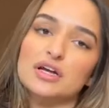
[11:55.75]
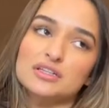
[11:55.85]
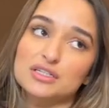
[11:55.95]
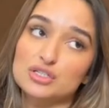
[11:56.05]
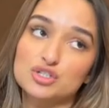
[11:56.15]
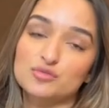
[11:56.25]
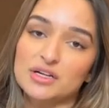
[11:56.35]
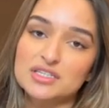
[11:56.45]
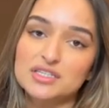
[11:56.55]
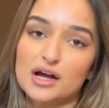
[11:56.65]
i'd say two
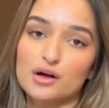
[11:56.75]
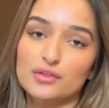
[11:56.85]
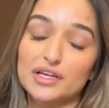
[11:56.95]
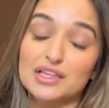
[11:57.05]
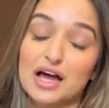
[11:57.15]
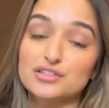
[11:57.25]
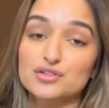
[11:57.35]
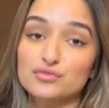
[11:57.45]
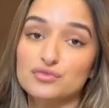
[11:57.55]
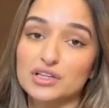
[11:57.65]
months now they last a
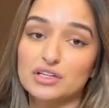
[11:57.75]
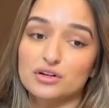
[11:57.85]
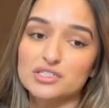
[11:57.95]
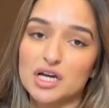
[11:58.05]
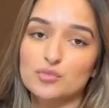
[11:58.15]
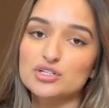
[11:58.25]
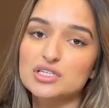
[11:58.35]
really long time which